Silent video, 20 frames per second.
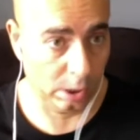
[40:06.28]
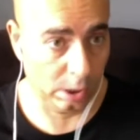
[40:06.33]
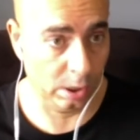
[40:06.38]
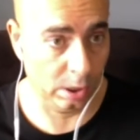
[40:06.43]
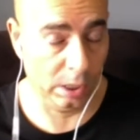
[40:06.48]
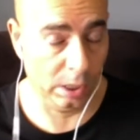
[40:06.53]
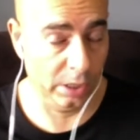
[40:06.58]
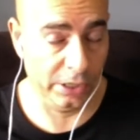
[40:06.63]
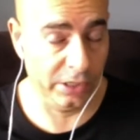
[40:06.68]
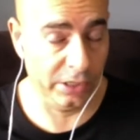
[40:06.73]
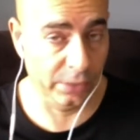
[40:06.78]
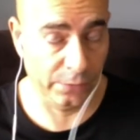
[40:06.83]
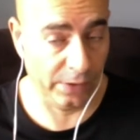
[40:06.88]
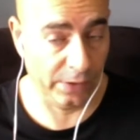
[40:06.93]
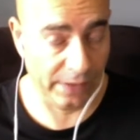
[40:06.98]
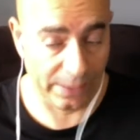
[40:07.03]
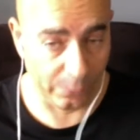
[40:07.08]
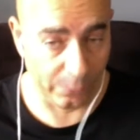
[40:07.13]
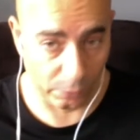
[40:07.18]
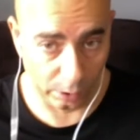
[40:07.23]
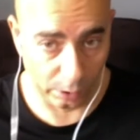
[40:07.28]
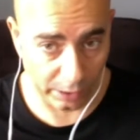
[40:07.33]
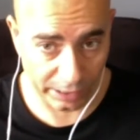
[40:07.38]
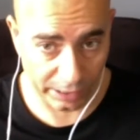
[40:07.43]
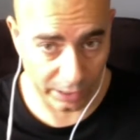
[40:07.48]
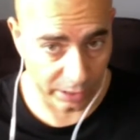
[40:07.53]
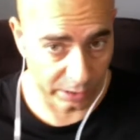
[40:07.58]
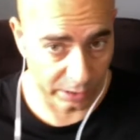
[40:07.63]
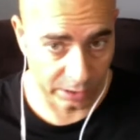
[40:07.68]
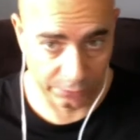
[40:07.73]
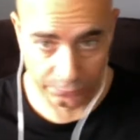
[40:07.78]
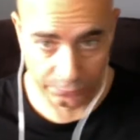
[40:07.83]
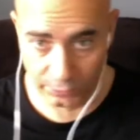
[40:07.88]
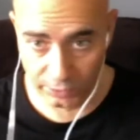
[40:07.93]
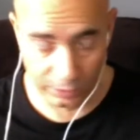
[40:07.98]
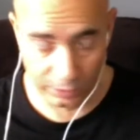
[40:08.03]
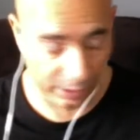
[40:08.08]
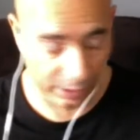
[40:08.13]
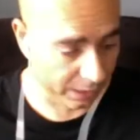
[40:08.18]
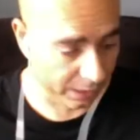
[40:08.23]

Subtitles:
on a different level, like on a different, like